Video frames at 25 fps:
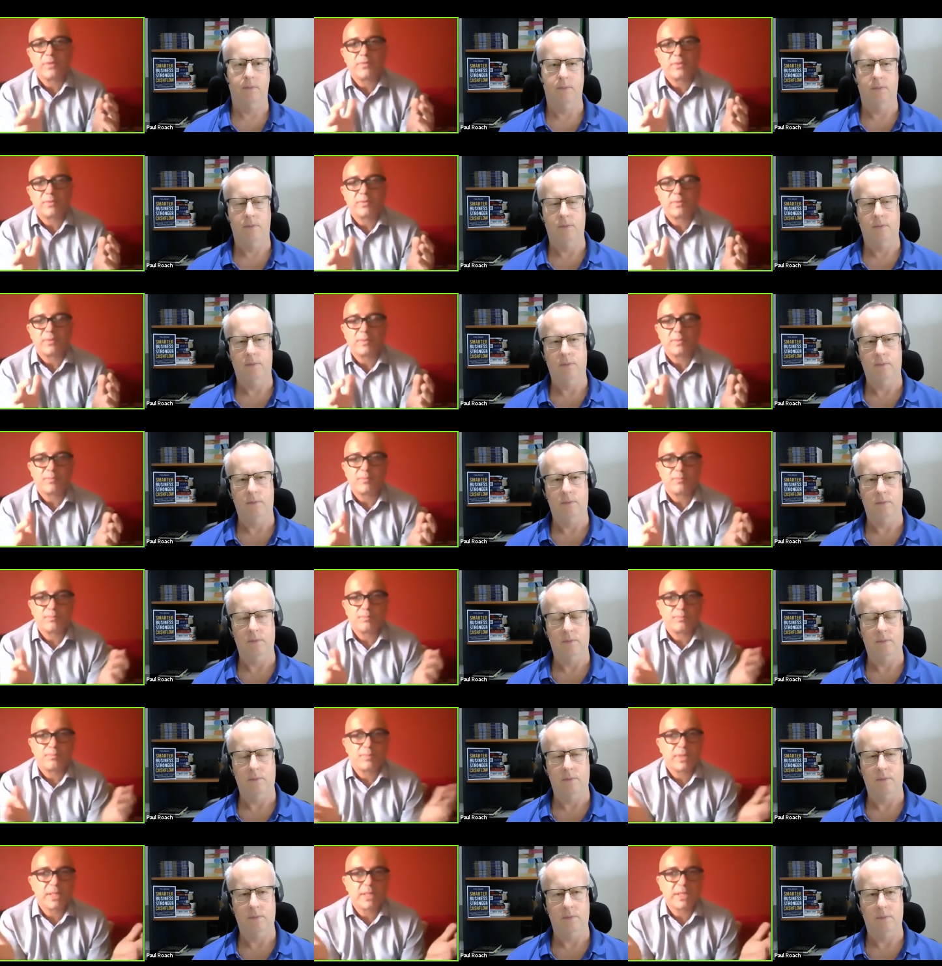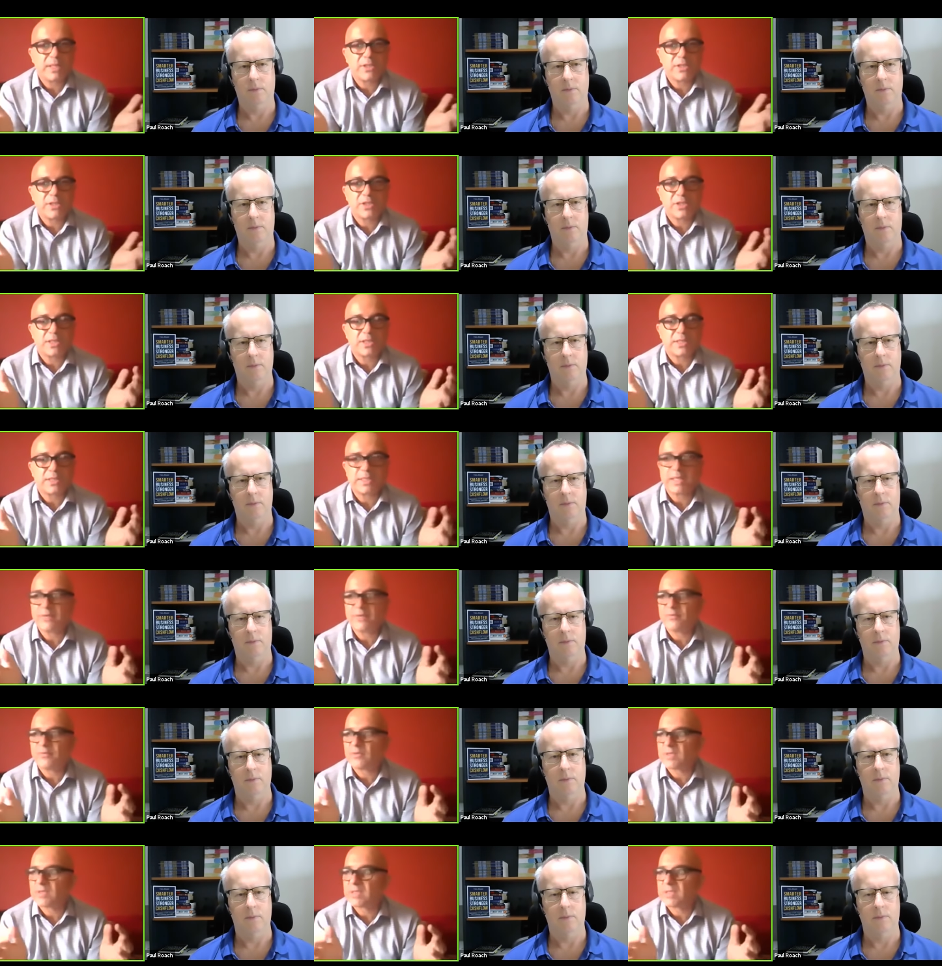Speaker 1: if the place shuts
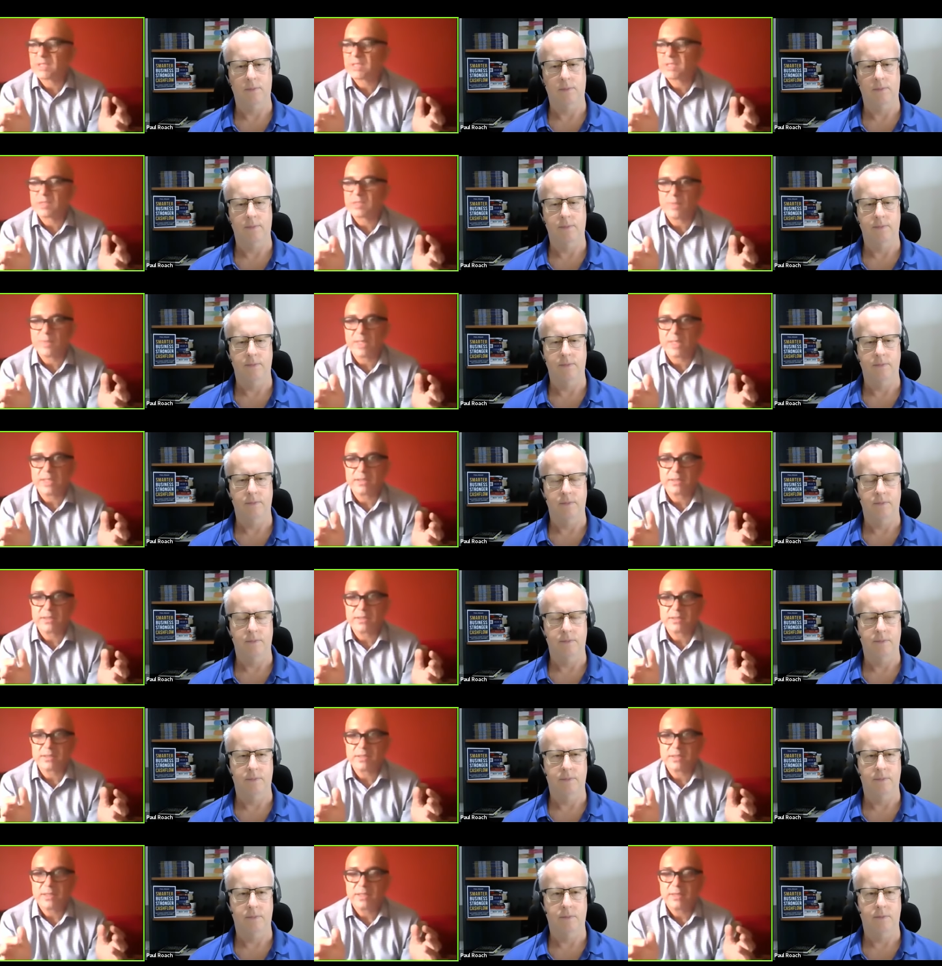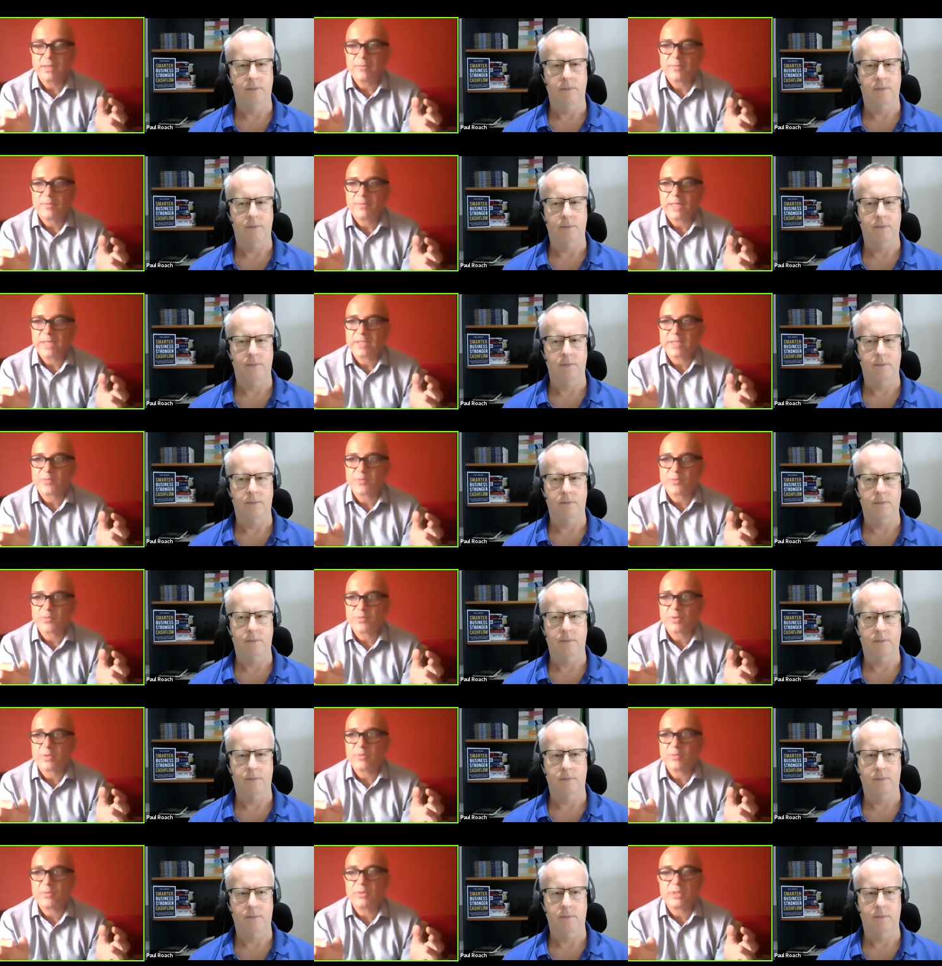down for six months, that's
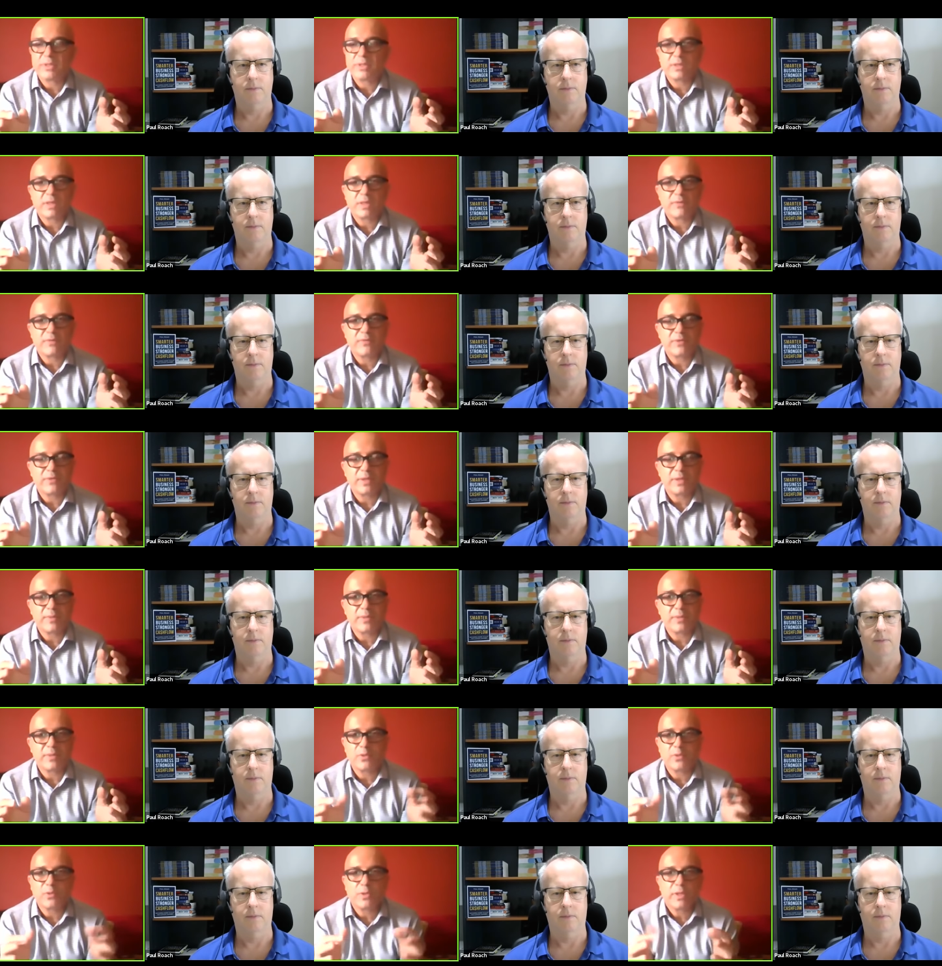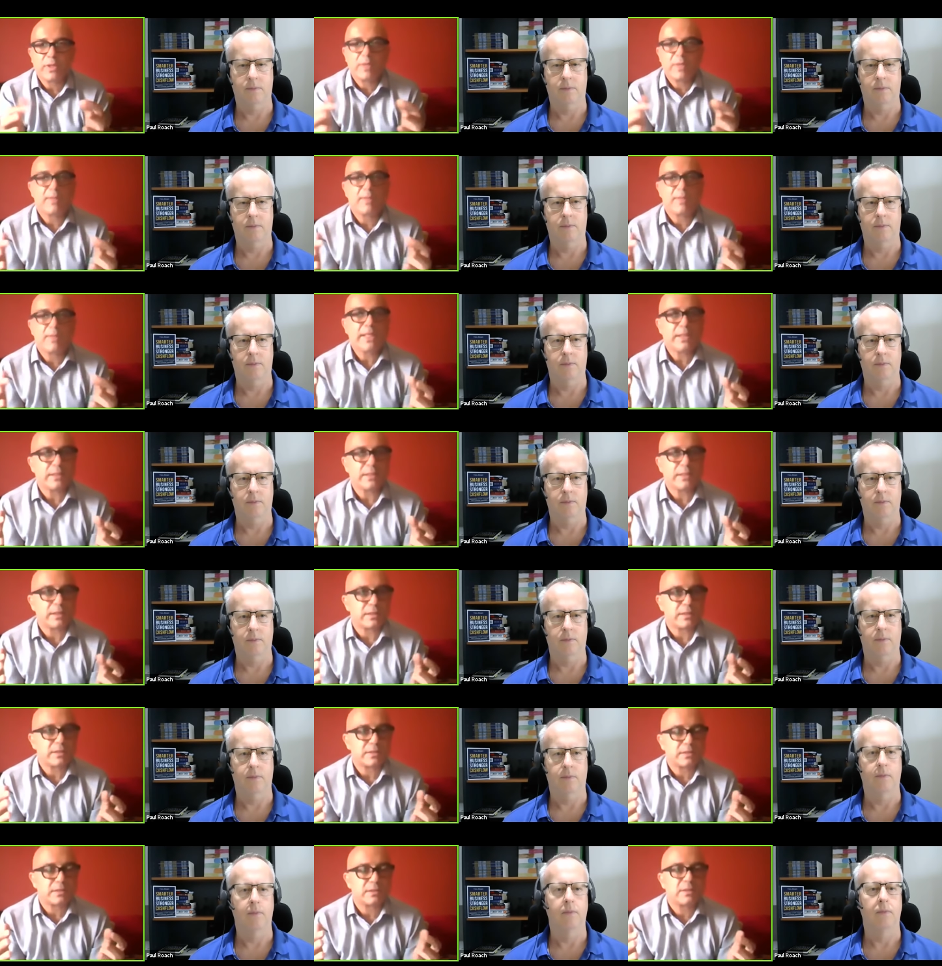probably time for them to do all their
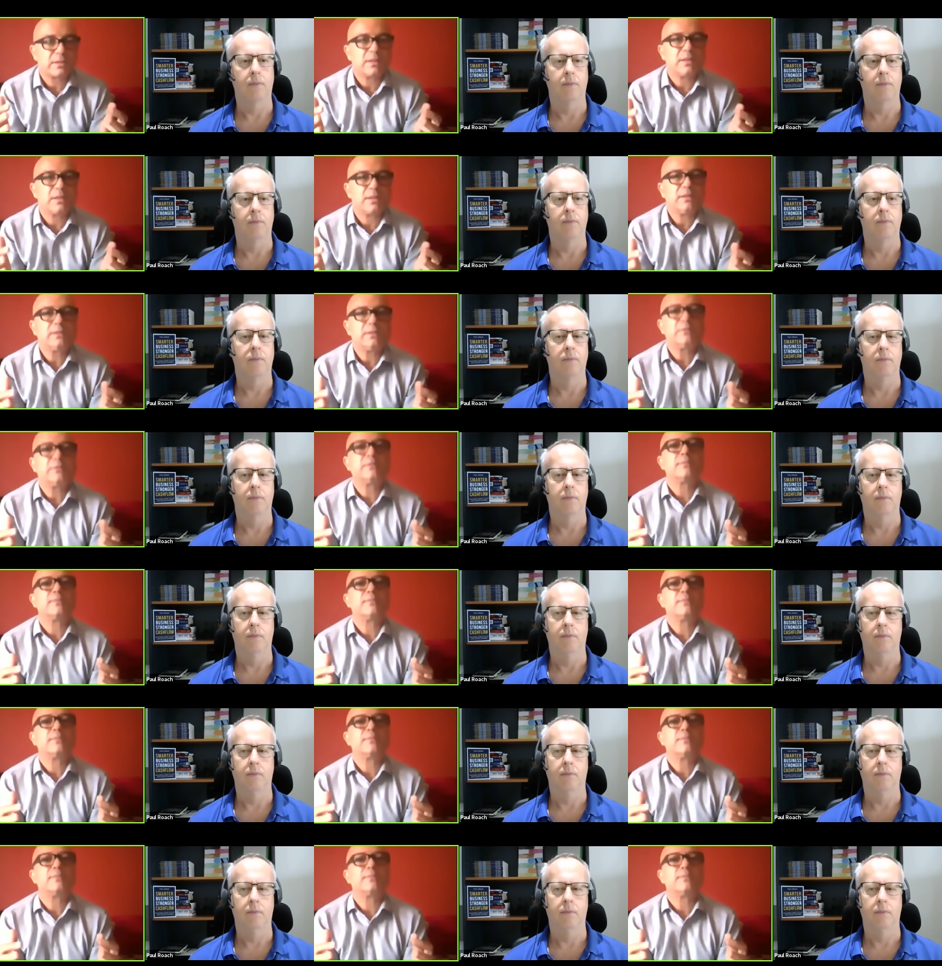maintenance, you know?